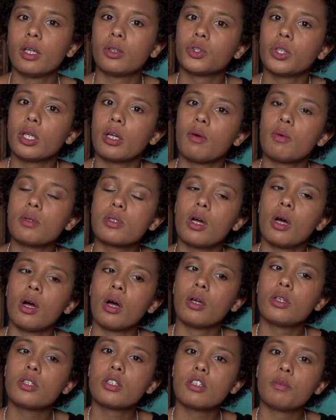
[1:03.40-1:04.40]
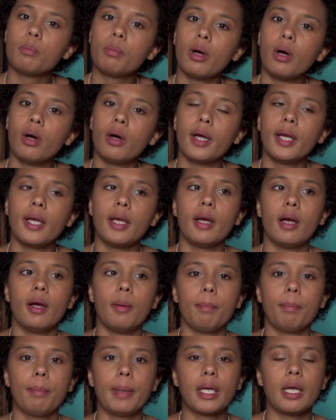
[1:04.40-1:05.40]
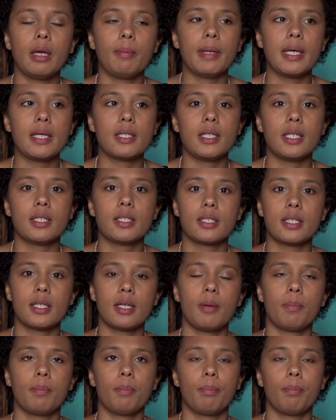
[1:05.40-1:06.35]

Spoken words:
lockdown I was asked by Becky Beasley to